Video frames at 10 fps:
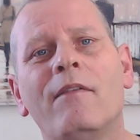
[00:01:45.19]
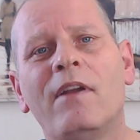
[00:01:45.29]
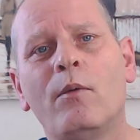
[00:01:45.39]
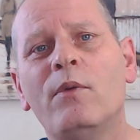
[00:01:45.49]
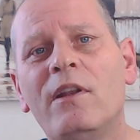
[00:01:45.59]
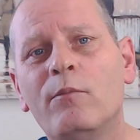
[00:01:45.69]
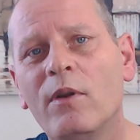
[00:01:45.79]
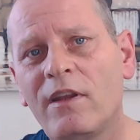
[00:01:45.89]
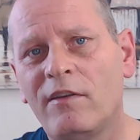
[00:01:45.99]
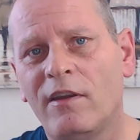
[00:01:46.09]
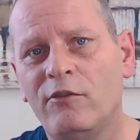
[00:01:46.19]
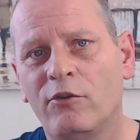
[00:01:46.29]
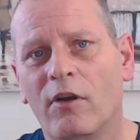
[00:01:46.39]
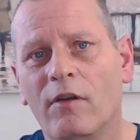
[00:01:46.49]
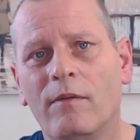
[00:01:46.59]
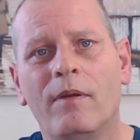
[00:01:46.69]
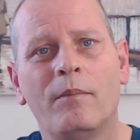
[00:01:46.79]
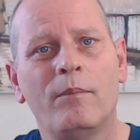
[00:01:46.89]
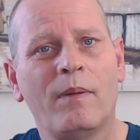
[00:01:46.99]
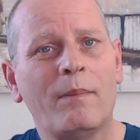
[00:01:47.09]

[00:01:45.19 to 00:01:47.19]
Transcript: I had one, one nicotine shot, but